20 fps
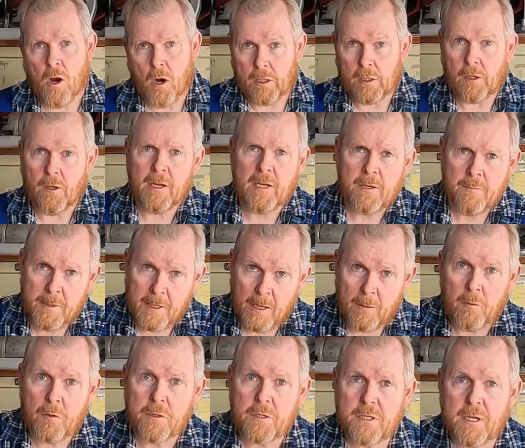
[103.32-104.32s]
I'd like to be
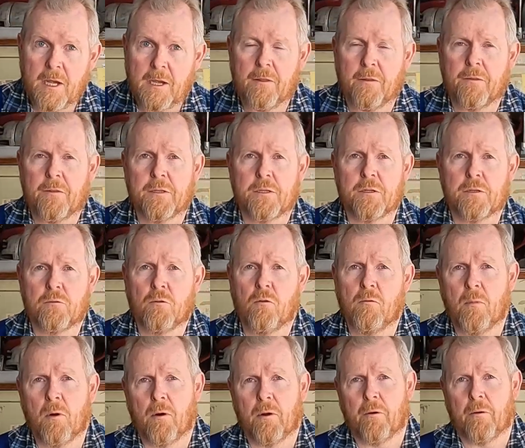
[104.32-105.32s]
able to say that this is all
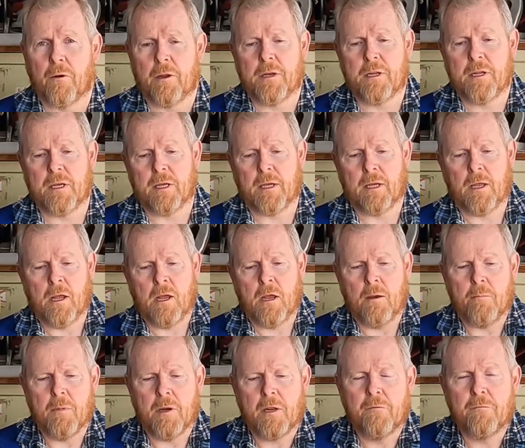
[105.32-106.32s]
my idea,
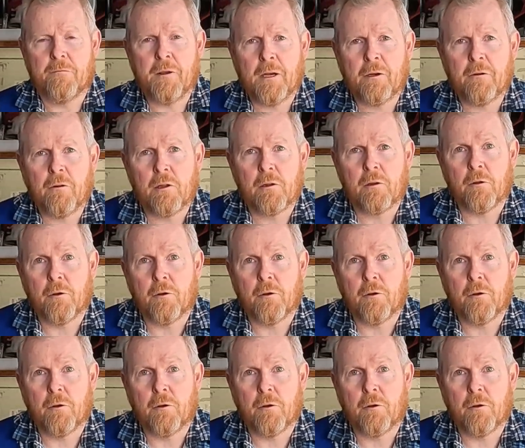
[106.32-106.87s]
but in fact I